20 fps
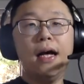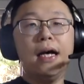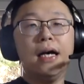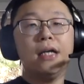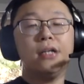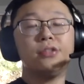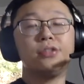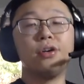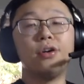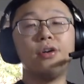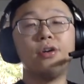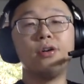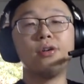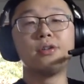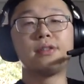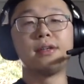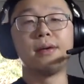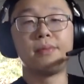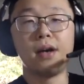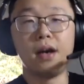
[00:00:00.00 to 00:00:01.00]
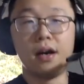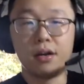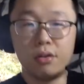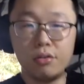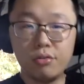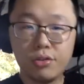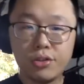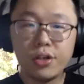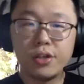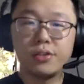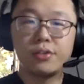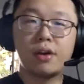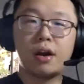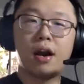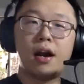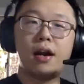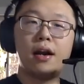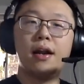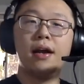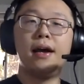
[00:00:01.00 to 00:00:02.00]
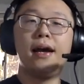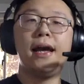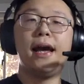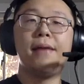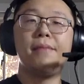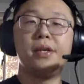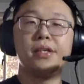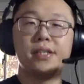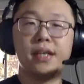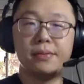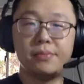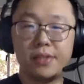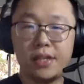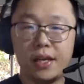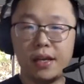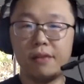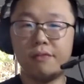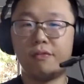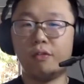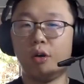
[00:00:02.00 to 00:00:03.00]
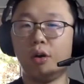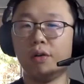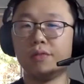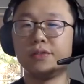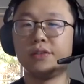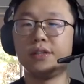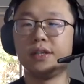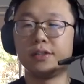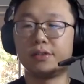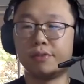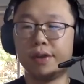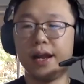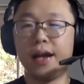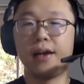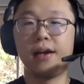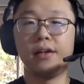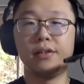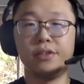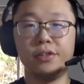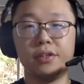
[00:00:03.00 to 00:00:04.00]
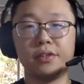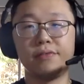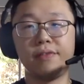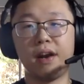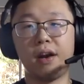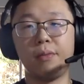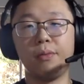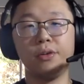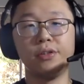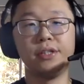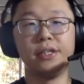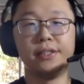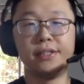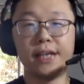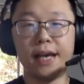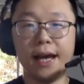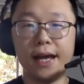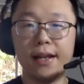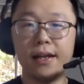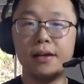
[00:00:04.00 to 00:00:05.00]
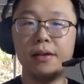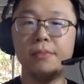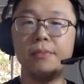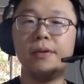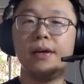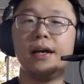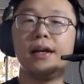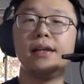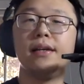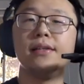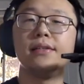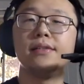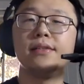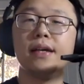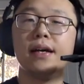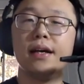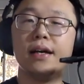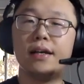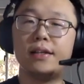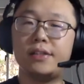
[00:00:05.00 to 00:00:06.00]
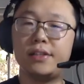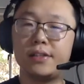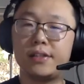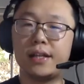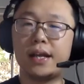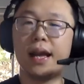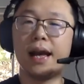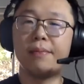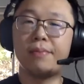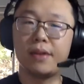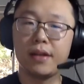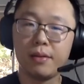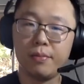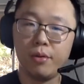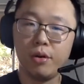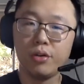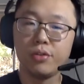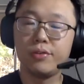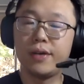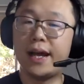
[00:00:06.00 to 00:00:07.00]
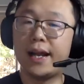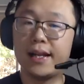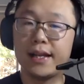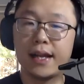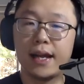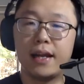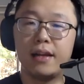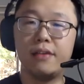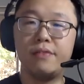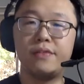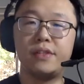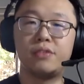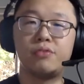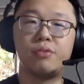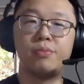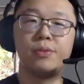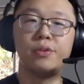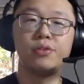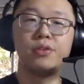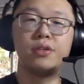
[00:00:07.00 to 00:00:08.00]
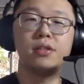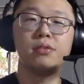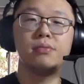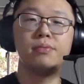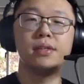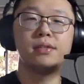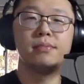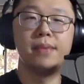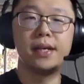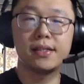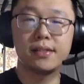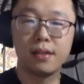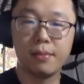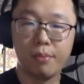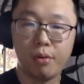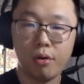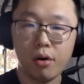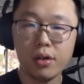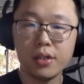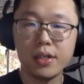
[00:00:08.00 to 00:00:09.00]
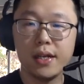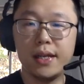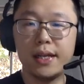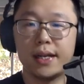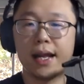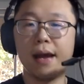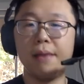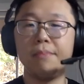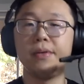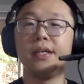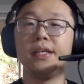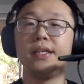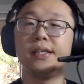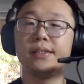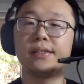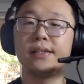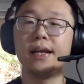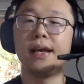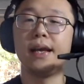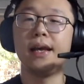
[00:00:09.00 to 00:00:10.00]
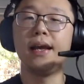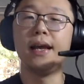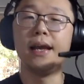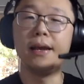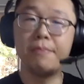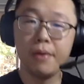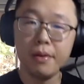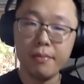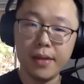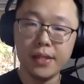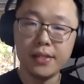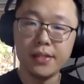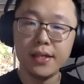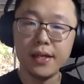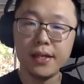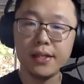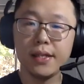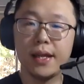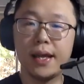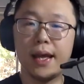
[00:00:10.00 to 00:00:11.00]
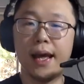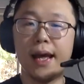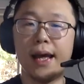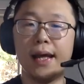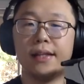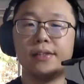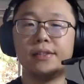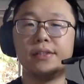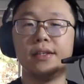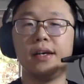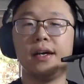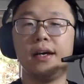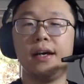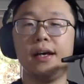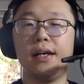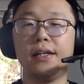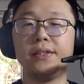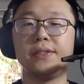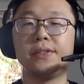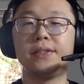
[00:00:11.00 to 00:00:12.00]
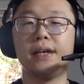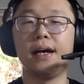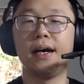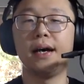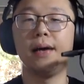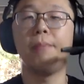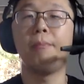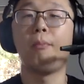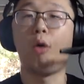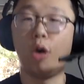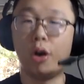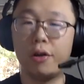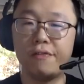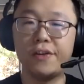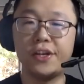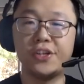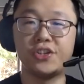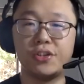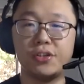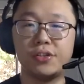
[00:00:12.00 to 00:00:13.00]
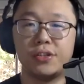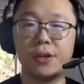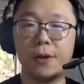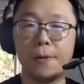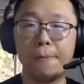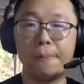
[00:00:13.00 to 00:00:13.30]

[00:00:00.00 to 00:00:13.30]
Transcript: So some conclusions are MHFC evolves discrete and continuous variables in tandem and is easily applicable to any kind of distributions with mixed support. It can be easily implemented, and it's more efficient.